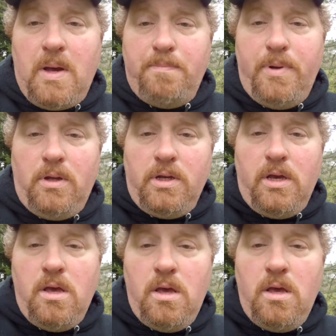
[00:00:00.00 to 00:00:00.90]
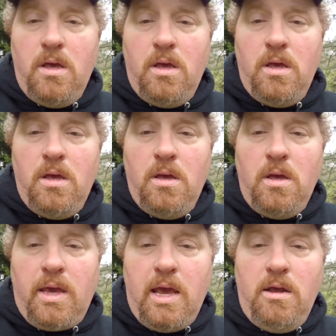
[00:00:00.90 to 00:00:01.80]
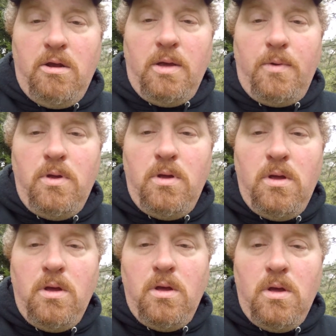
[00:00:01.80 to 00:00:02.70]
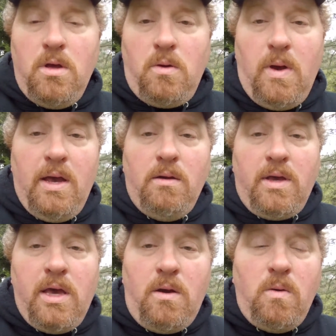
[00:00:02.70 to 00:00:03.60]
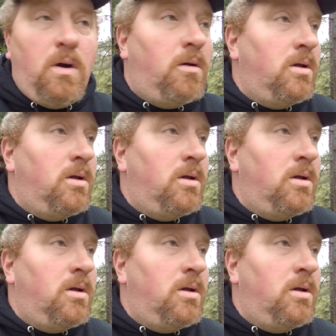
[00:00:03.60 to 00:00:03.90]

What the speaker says: building. Can't hear them. Quiet. Okay, cool.